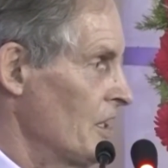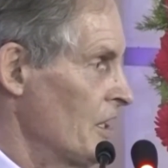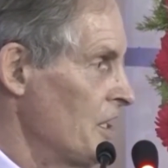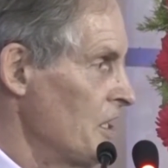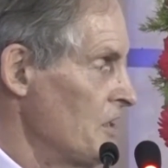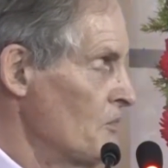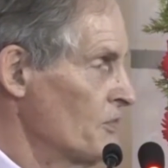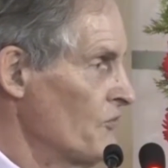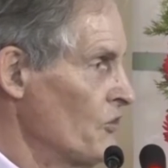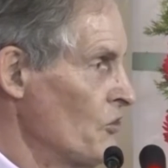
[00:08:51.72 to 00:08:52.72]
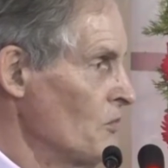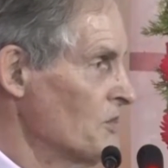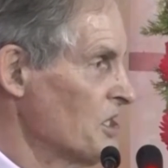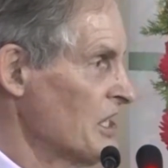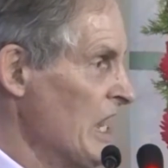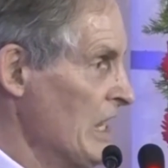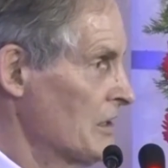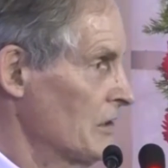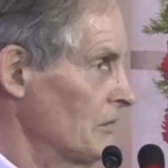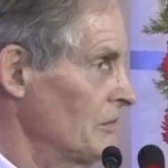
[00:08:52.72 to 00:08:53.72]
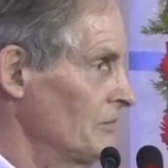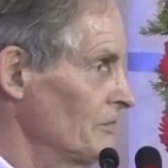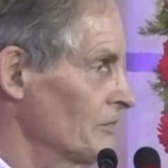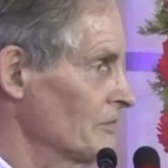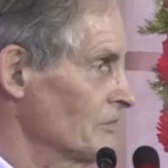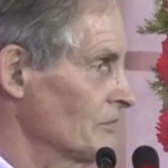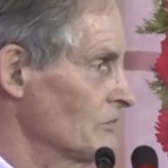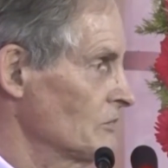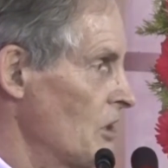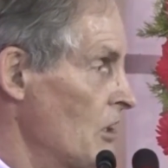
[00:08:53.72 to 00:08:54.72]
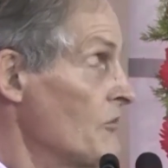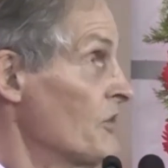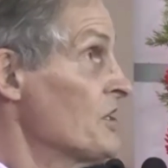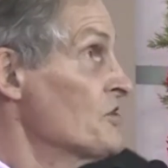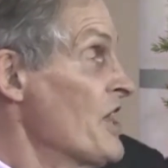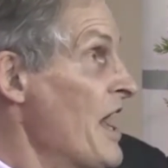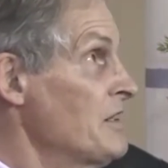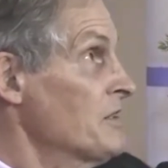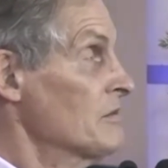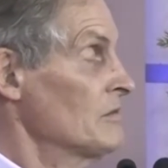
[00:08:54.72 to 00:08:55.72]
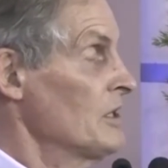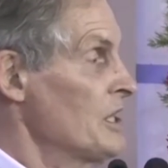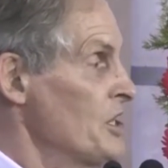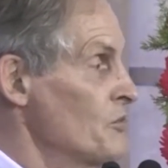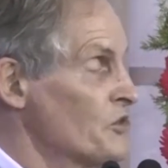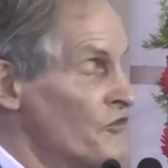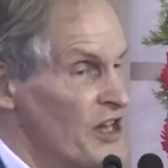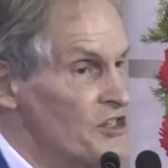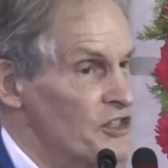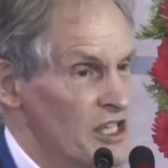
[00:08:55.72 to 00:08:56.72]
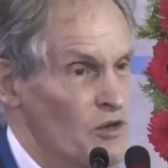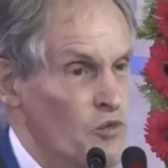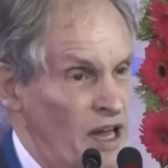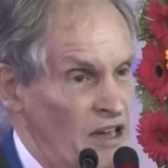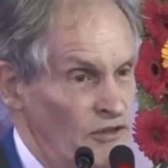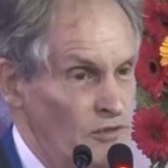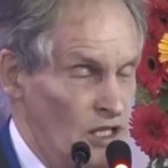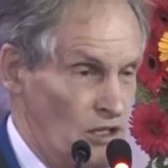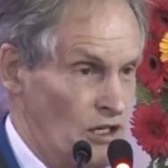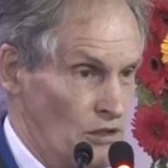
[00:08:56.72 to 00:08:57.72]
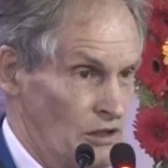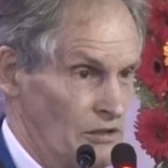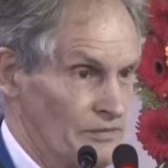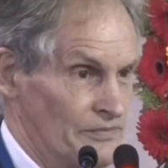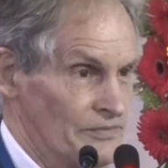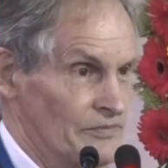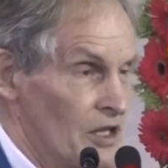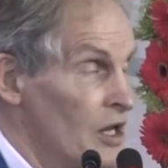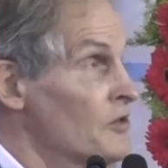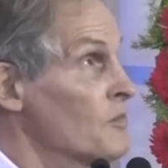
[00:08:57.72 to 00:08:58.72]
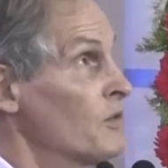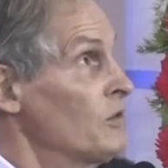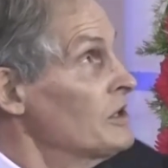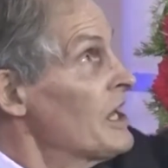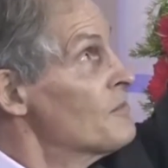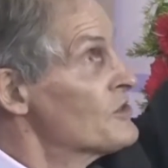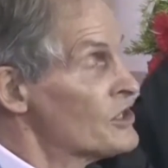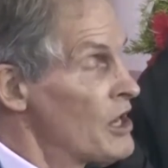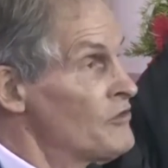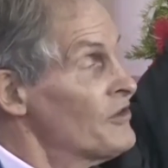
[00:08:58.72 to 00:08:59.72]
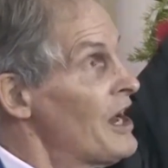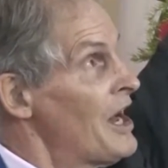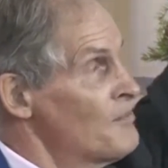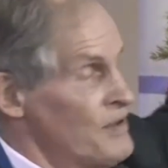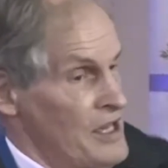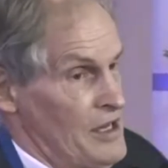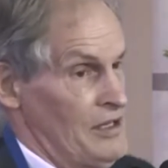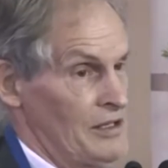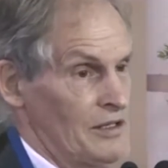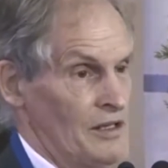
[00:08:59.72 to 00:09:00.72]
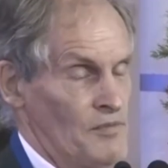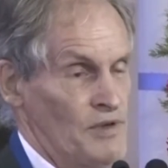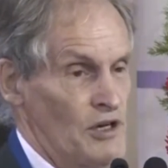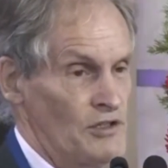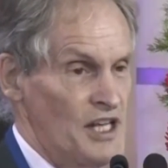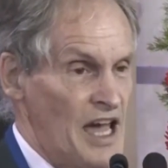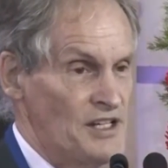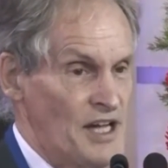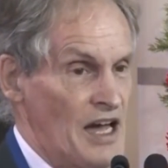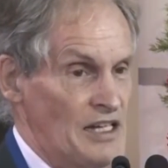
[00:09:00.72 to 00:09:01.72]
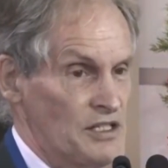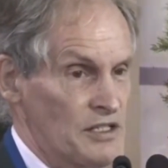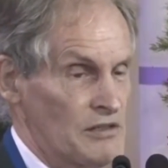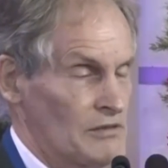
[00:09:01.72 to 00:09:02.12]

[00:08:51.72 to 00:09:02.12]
He performed a kick over his head. He was facing away from the goal. The ball comes over up here, beyond head height.